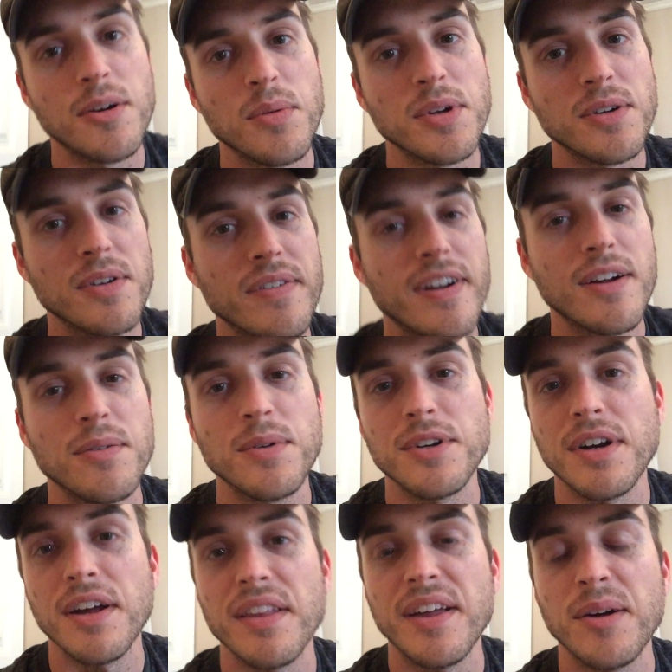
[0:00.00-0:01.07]
I
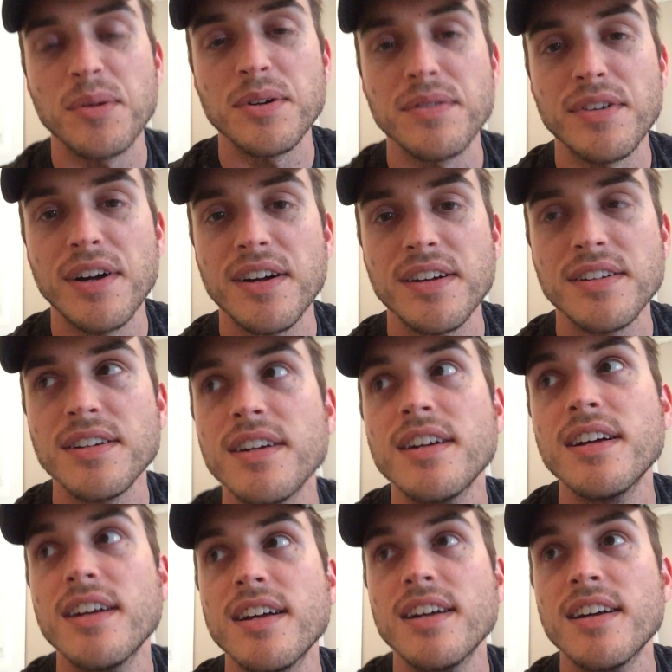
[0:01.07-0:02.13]
wonder how that would have gone.
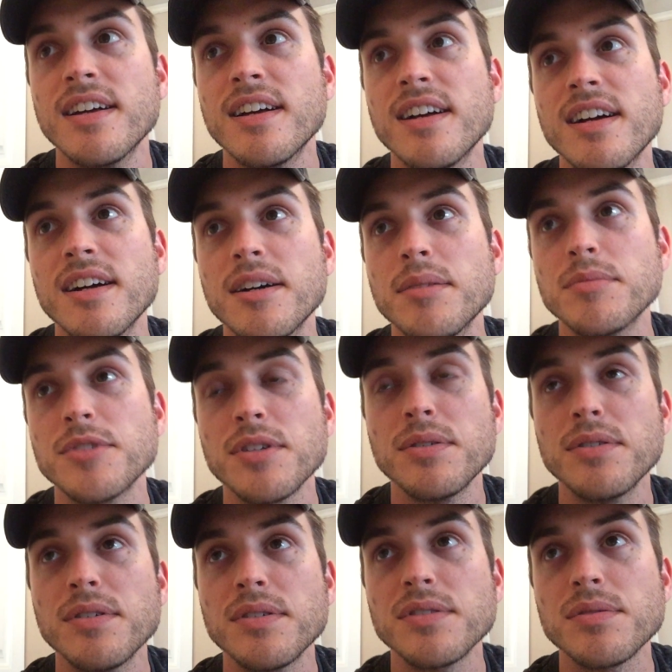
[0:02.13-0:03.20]
So
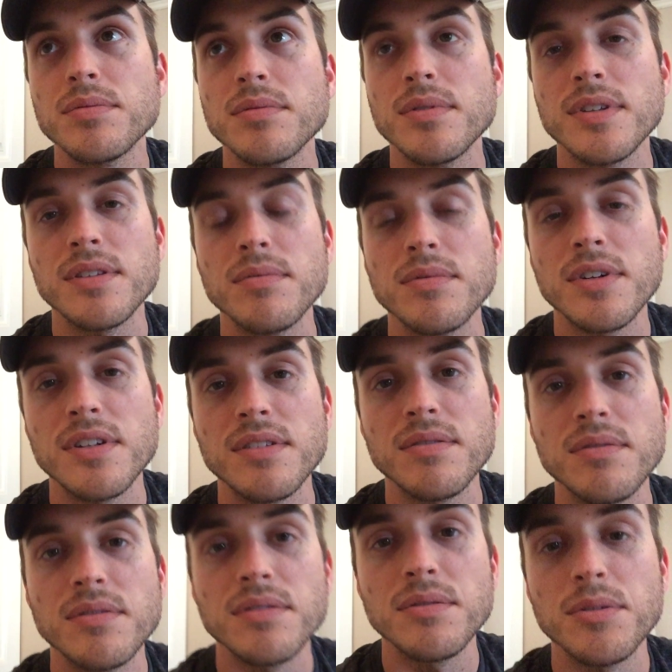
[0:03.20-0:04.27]
who knows what
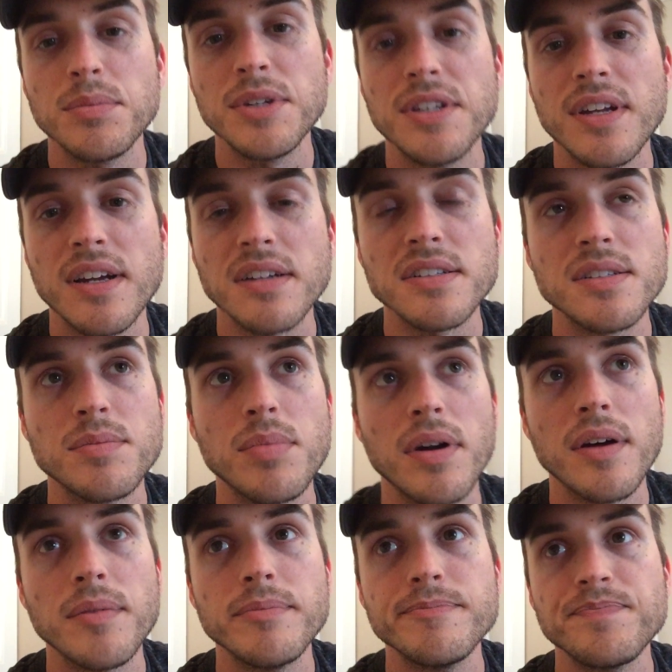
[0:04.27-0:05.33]
will be next,
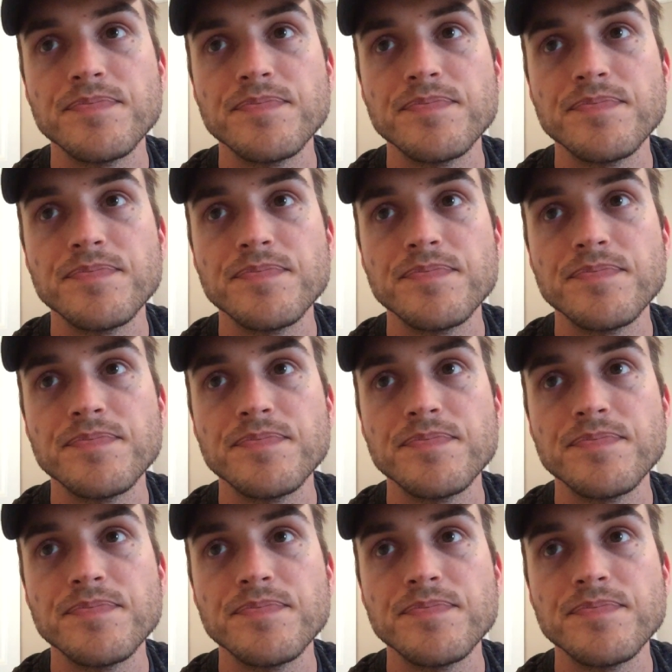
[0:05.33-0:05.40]
but